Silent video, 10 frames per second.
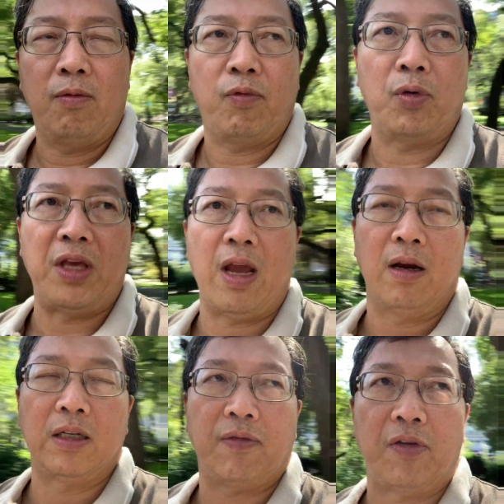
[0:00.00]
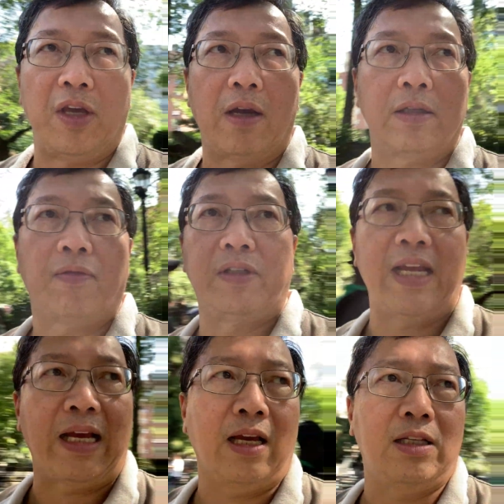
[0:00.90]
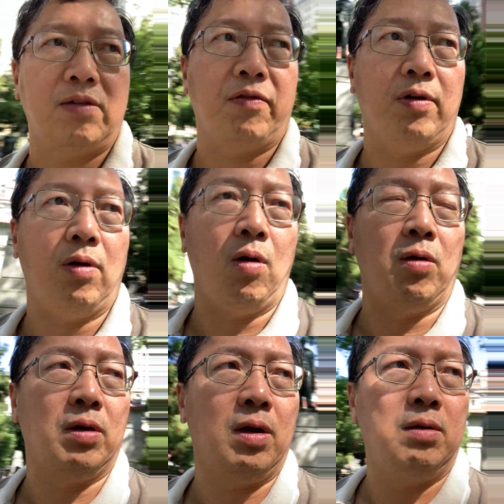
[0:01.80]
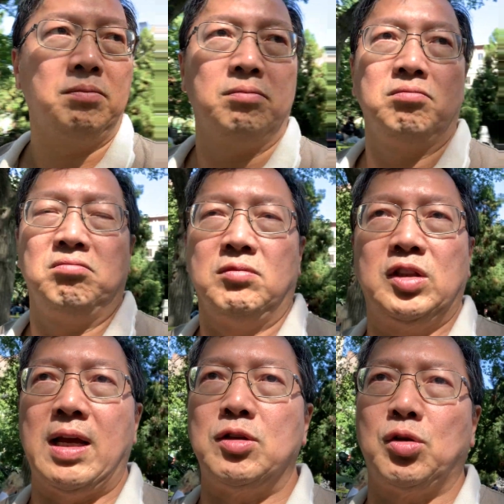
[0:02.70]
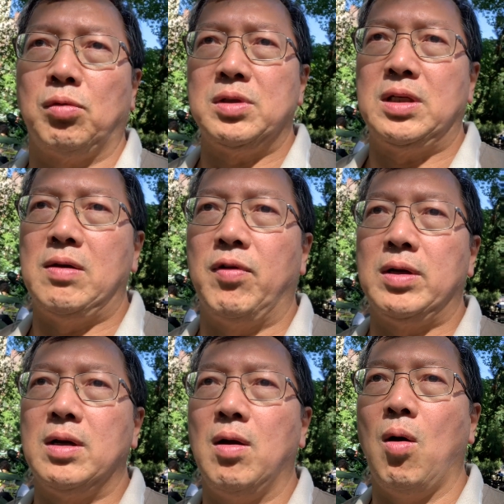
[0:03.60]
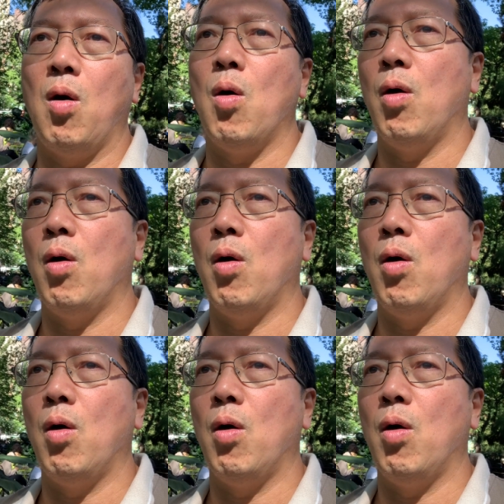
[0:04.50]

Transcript: for years, for years, for decades, or centuries even, or